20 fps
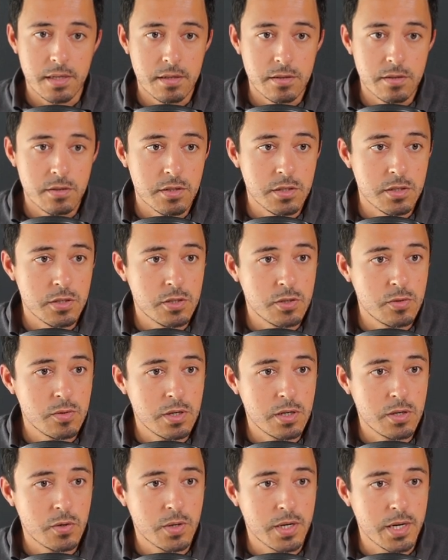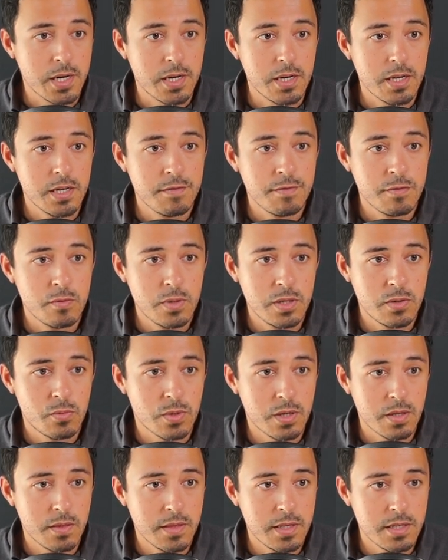So, alright, if we
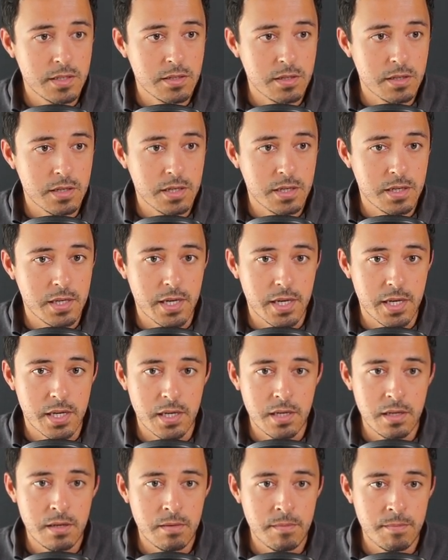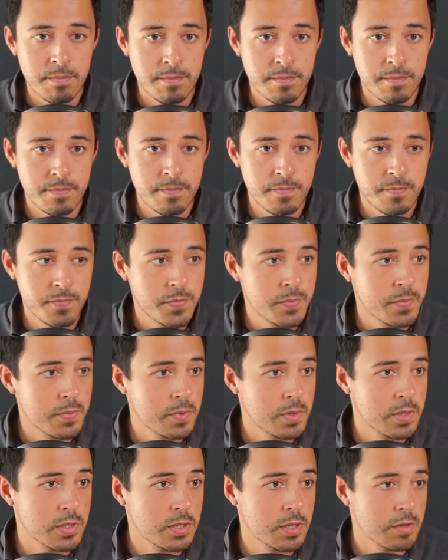run this again,
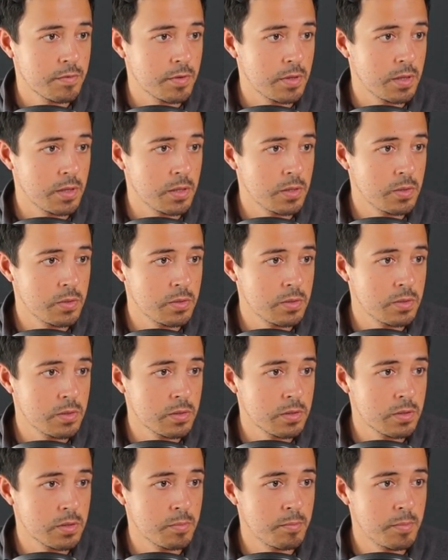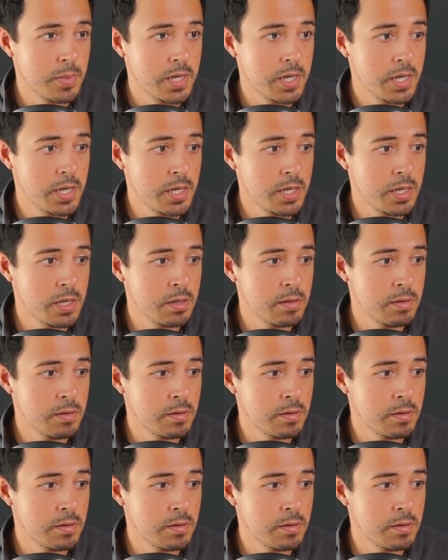let's have a look. Main.